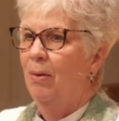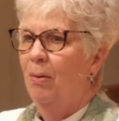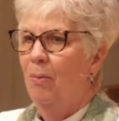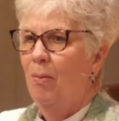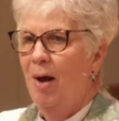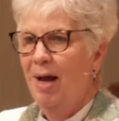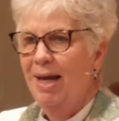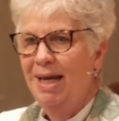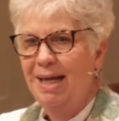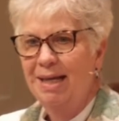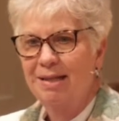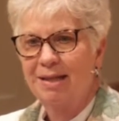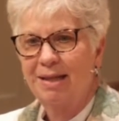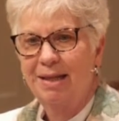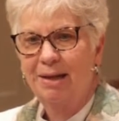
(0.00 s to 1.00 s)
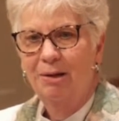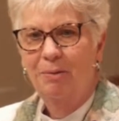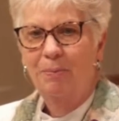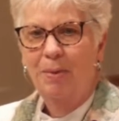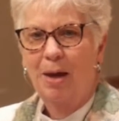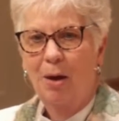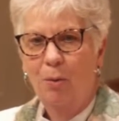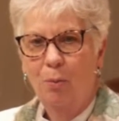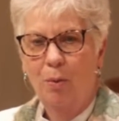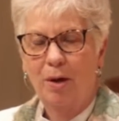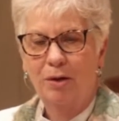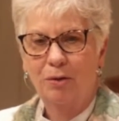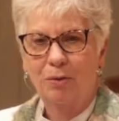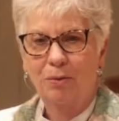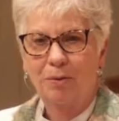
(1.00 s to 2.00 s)
Why is it, I
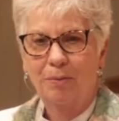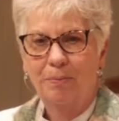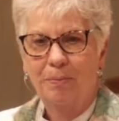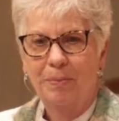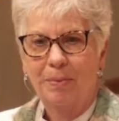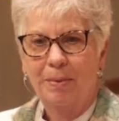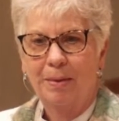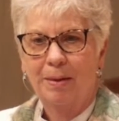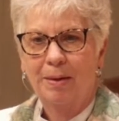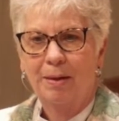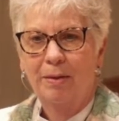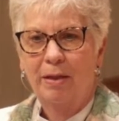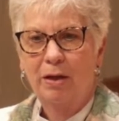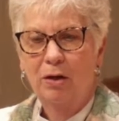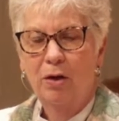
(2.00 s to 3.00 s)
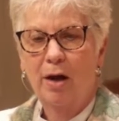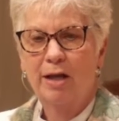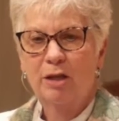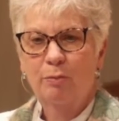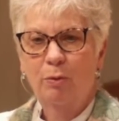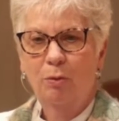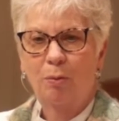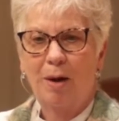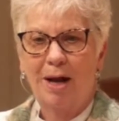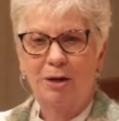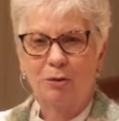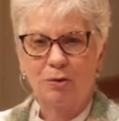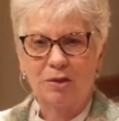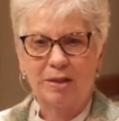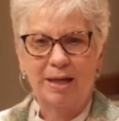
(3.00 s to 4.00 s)
wonder, the gospel
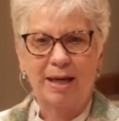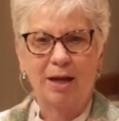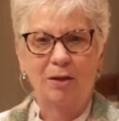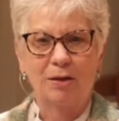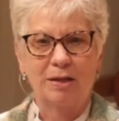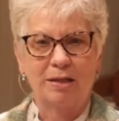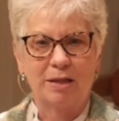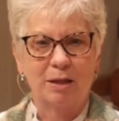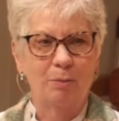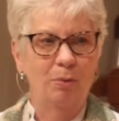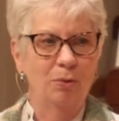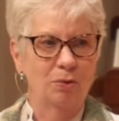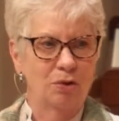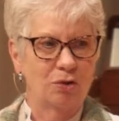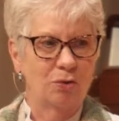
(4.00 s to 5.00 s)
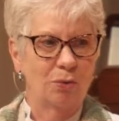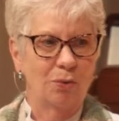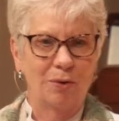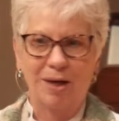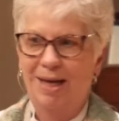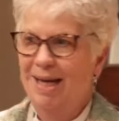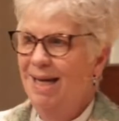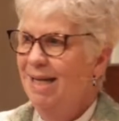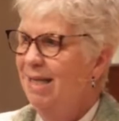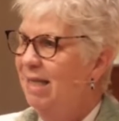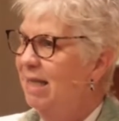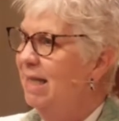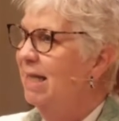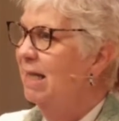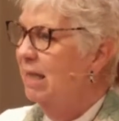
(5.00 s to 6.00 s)
writers tell a similar story
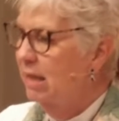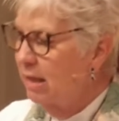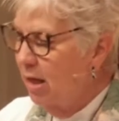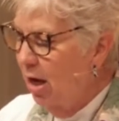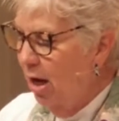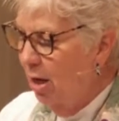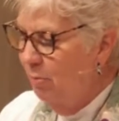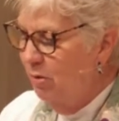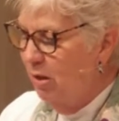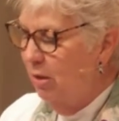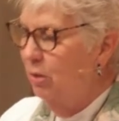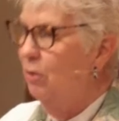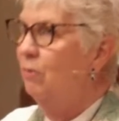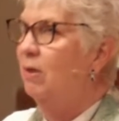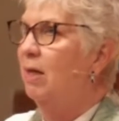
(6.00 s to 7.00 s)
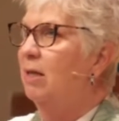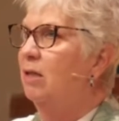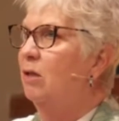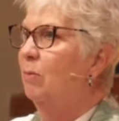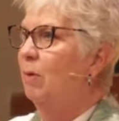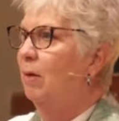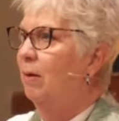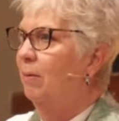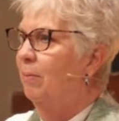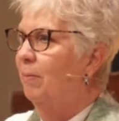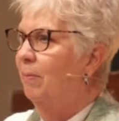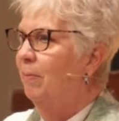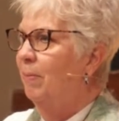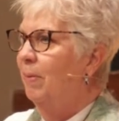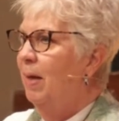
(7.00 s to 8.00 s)
6 times in the New Testament?
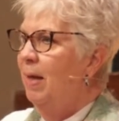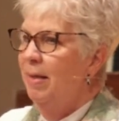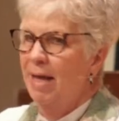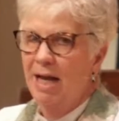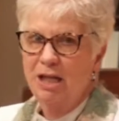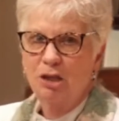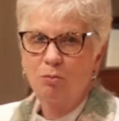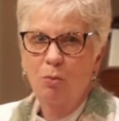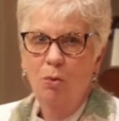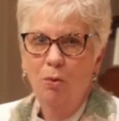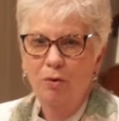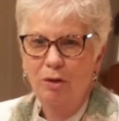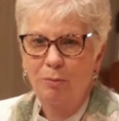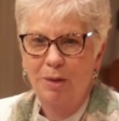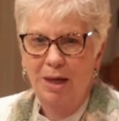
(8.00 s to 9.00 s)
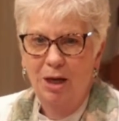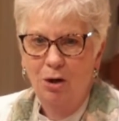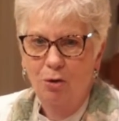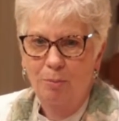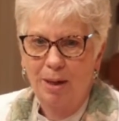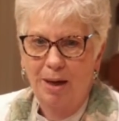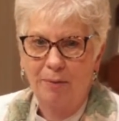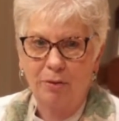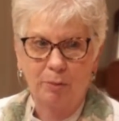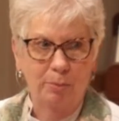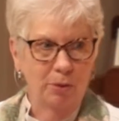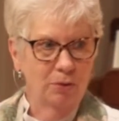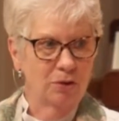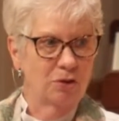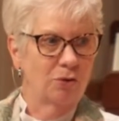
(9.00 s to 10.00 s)
That's more than we hear about the
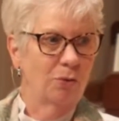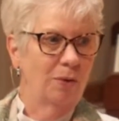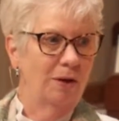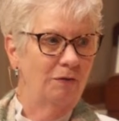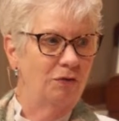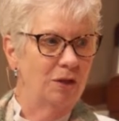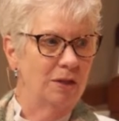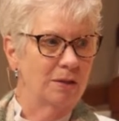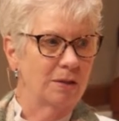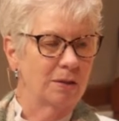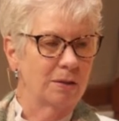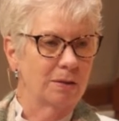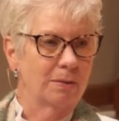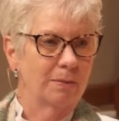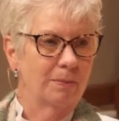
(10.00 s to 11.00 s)
birth story of Jesus.